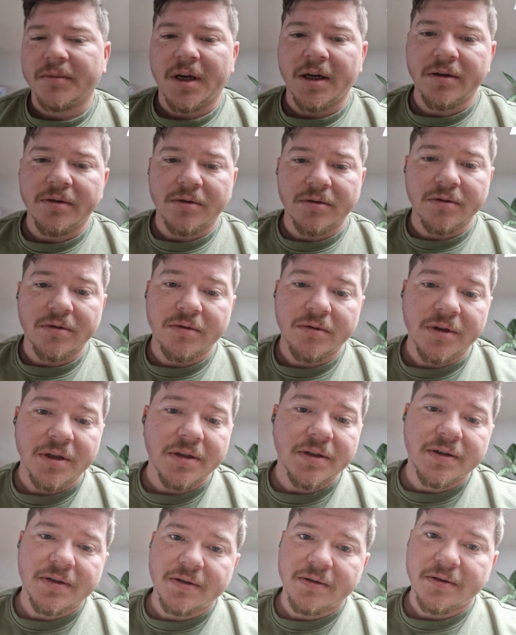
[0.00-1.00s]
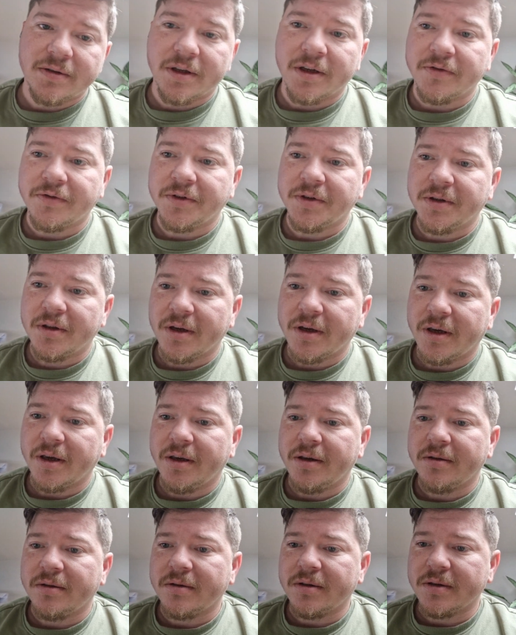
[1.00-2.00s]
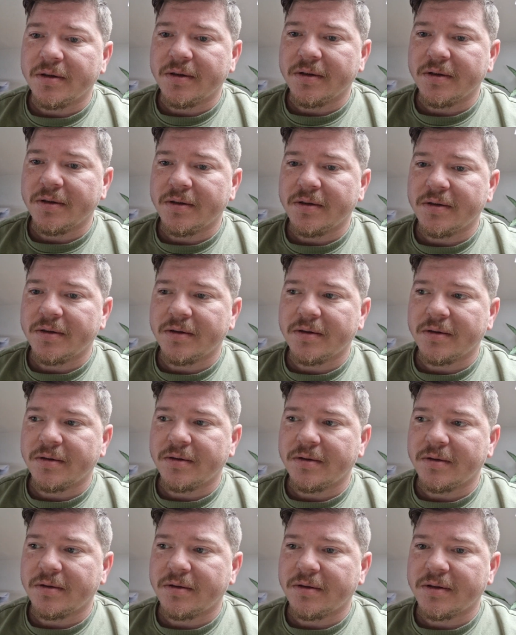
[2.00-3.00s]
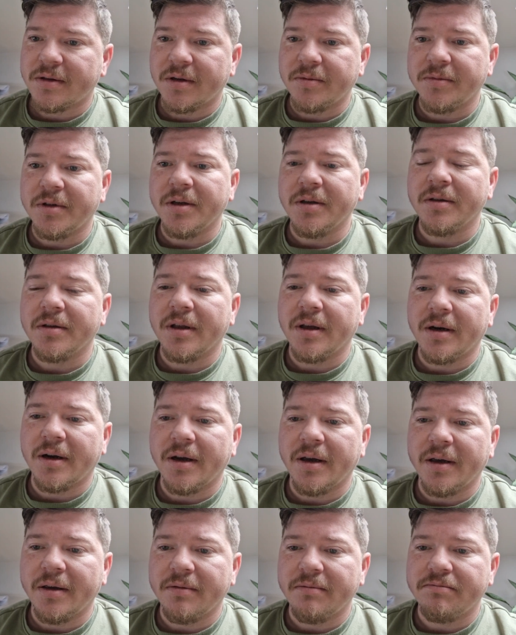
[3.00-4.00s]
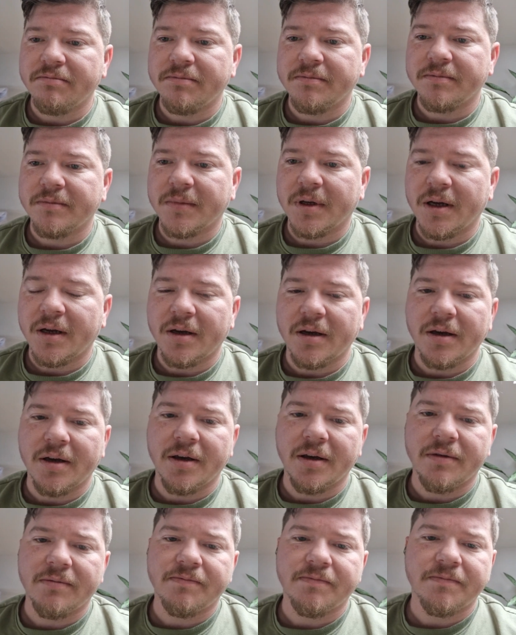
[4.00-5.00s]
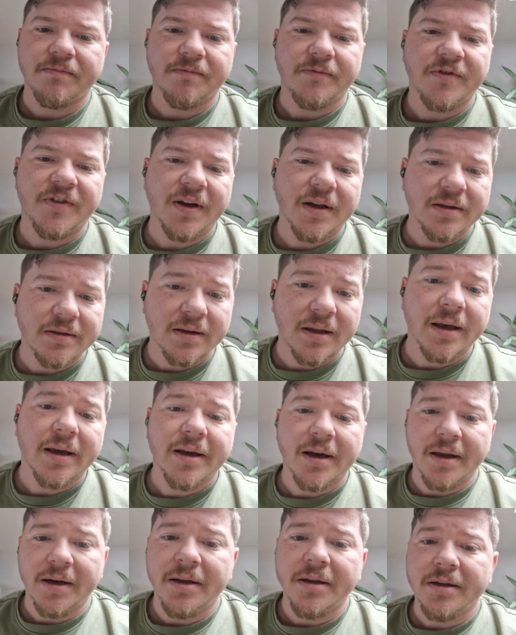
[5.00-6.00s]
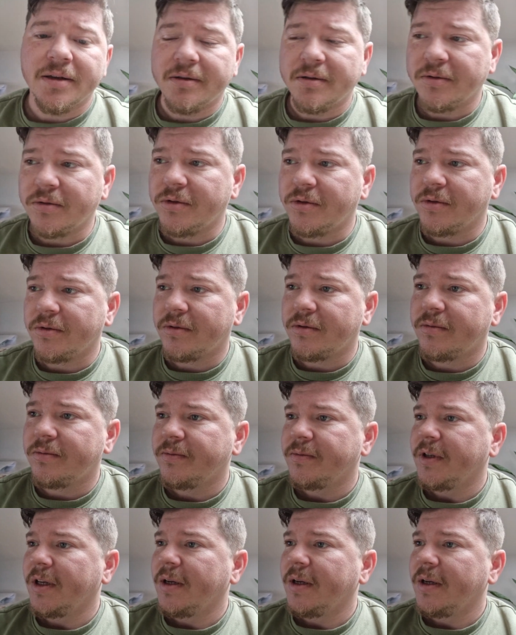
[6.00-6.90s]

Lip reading: I don't do this every day. This is something that I felt like I needed to do,